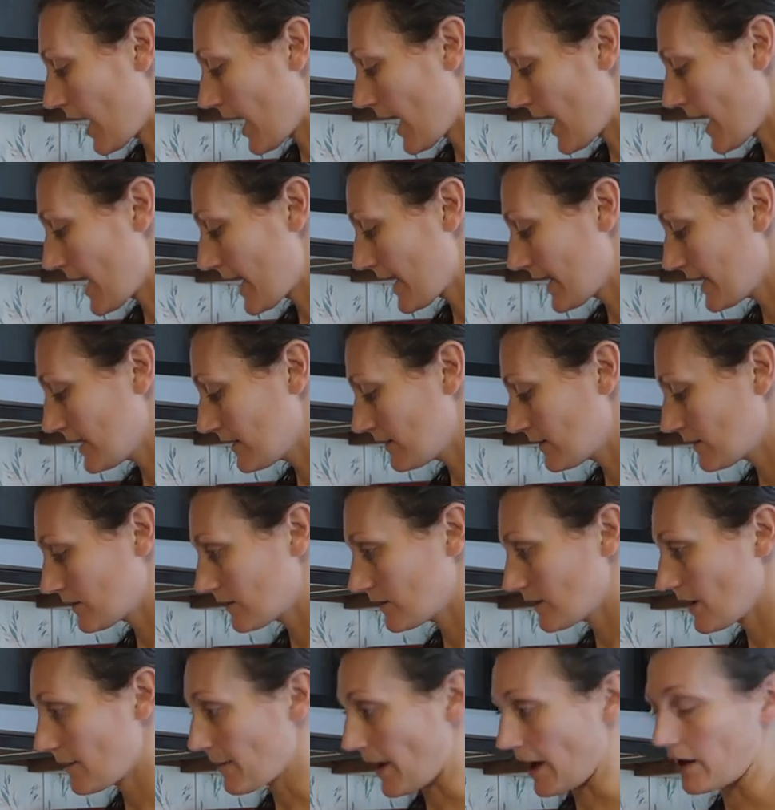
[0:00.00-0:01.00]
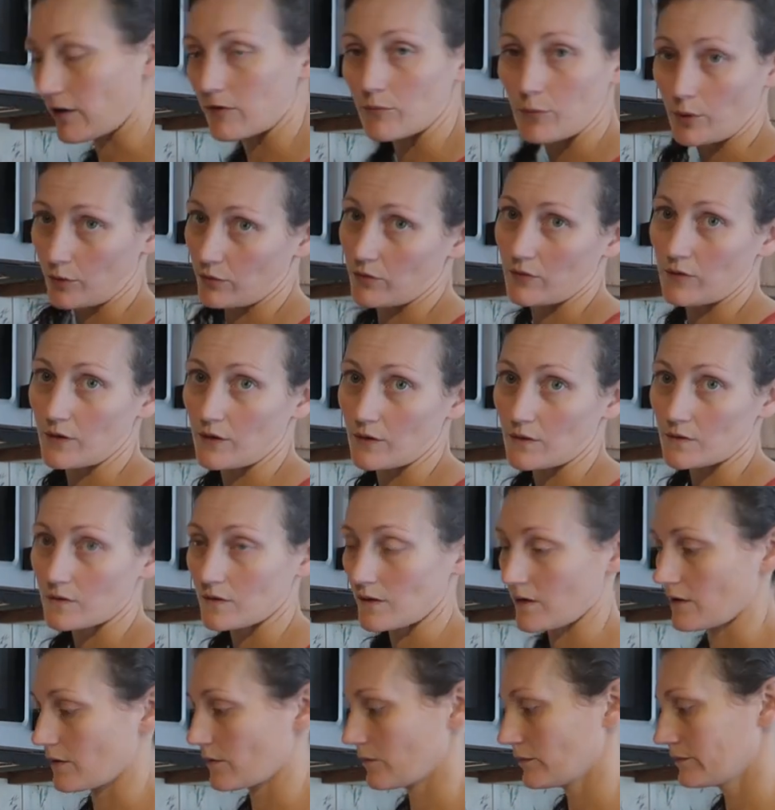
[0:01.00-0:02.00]
I am out of both of those.
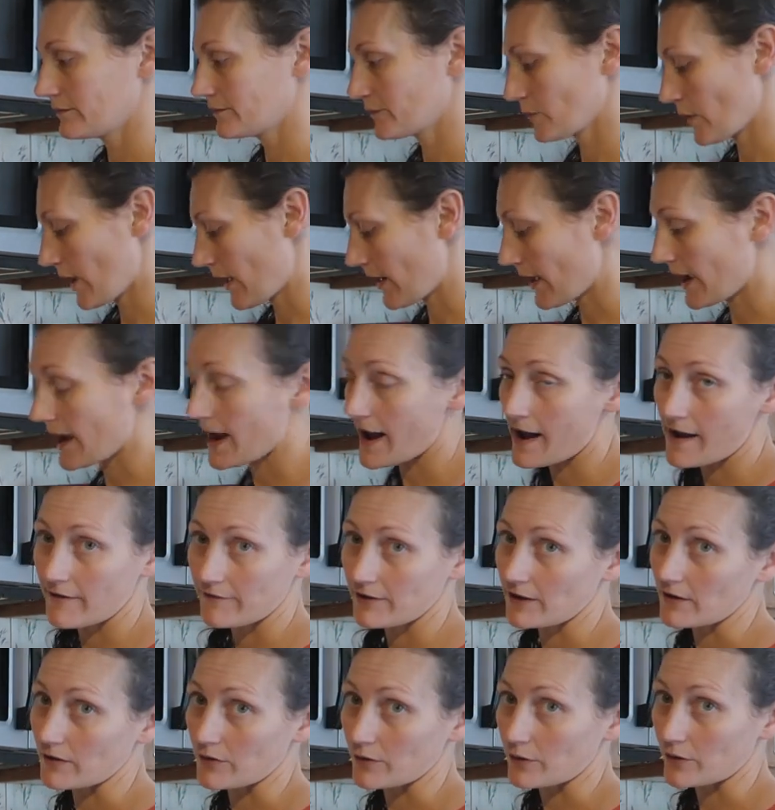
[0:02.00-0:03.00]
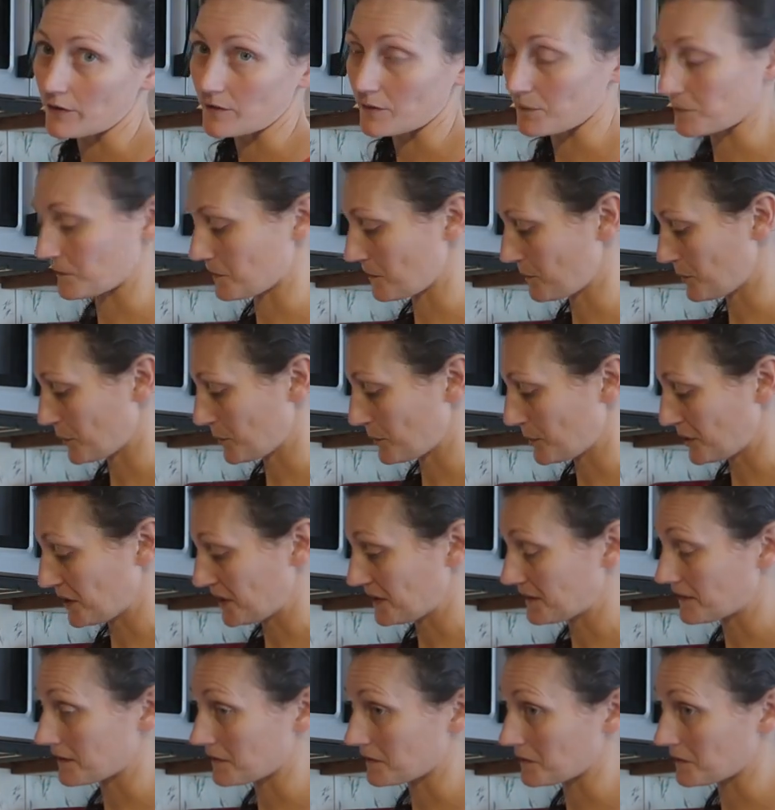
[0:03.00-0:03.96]
So, well, I have helichrysum somewhere, but it